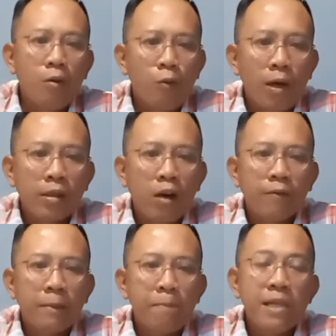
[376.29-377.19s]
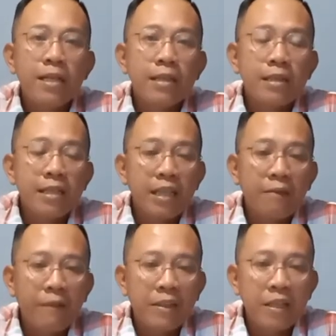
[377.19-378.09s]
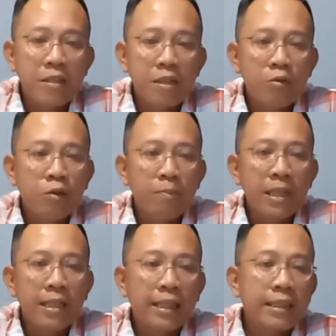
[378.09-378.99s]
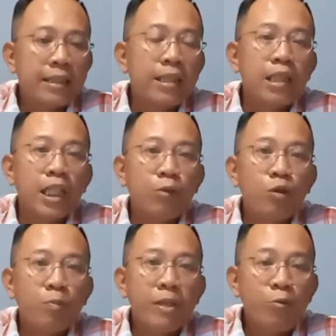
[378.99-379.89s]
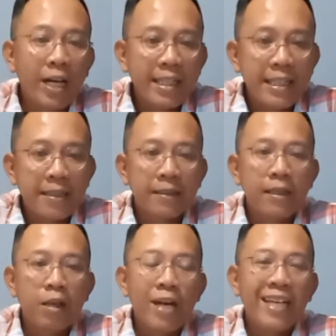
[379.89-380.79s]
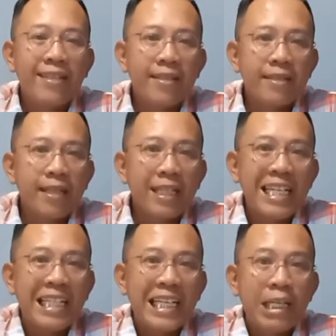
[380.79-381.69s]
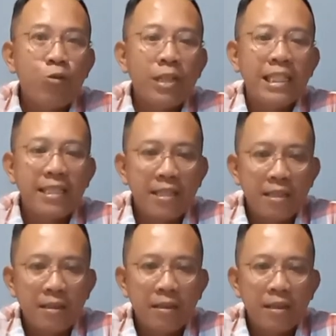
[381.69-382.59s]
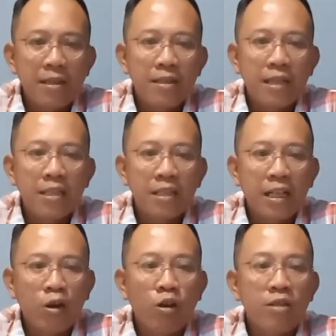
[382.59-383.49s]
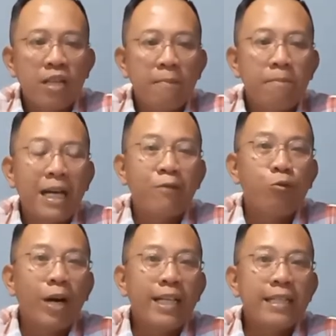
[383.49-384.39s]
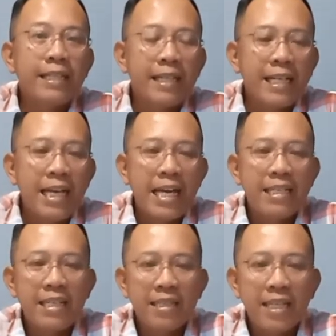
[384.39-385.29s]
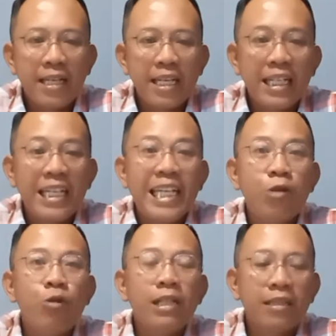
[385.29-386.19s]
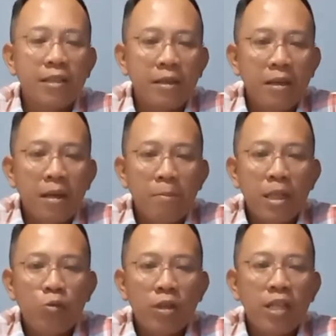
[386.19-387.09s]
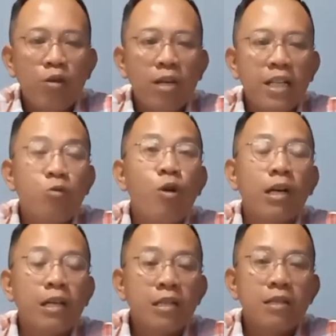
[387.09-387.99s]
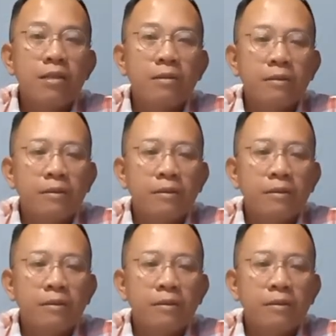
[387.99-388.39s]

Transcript: one of the biggest disadvantages could be that it would be widen existing inequalities. Such a concept might widen existing inequality between knowledge workers